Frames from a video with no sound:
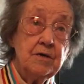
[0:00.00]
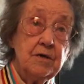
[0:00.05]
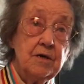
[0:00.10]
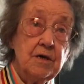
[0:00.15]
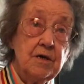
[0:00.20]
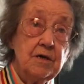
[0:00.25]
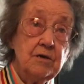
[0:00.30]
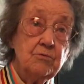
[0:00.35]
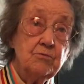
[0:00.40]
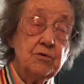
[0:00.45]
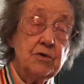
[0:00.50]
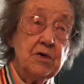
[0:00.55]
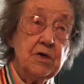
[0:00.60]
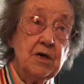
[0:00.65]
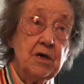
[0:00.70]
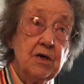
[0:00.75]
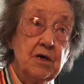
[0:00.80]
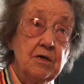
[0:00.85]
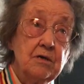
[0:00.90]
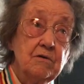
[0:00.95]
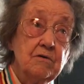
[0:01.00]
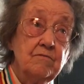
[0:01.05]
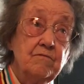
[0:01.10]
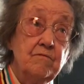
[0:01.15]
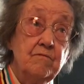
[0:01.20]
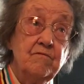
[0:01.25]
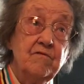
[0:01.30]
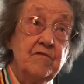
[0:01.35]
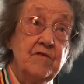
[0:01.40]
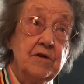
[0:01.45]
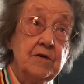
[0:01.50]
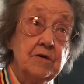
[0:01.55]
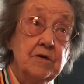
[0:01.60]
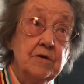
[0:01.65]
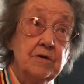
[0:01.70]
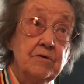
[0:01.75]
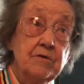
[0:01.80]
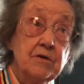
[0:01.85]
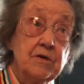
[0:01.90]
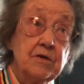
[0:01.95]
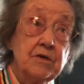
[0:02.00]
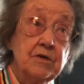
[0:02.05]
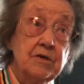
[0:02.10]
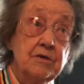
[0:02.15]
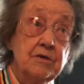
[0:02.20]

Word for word: And we had a very